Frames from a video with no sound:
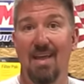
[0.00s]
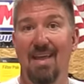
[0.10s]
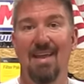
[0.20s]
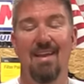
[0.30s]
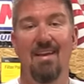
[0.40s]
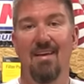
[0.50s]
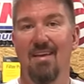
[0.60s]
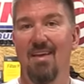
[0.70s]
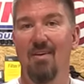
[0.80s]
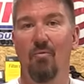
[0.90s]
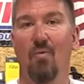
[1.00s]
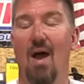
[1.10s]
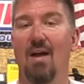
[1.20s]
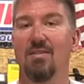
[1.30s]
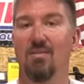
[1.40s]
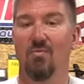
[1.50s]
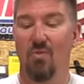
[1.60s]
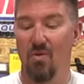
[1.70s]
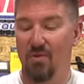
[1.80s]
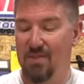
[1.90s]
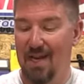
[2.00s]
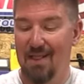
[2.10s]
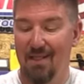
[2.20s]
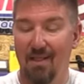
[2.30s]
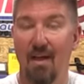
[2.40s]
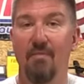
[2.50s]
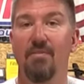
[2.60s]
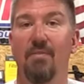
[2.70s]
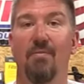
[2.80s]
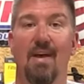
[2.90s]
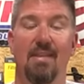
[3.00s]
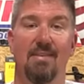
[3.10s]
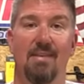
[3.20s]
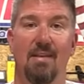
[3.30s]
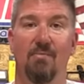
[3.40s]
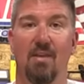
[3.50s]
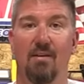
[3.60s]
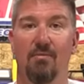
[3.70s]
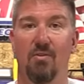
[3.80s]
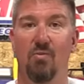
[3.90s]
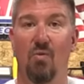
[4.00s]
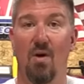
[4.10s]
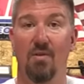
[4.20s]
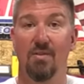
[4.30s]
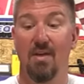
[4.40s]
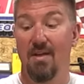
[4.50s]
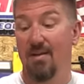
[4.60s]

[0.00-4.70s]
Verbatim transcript: and it rocks and rolls, and I'd love to find the same thing for DeWalt.